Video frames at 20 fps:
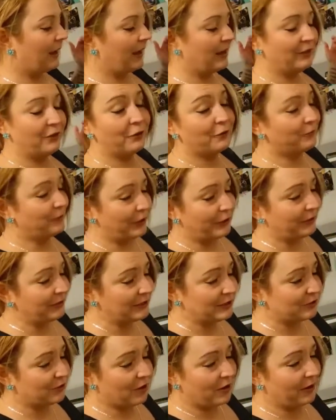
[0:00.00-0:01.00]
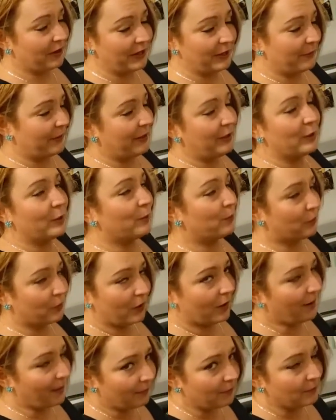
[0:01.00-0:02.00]
They're very strong anyway. You'll
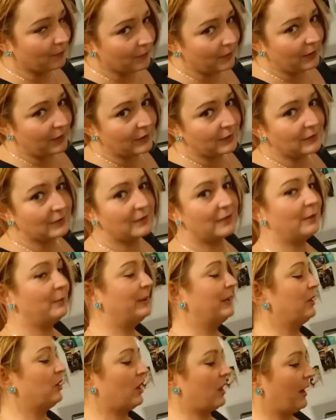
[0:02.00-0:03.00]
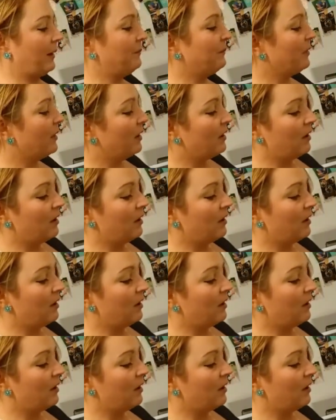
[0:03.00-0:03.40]
probably get to see me cry.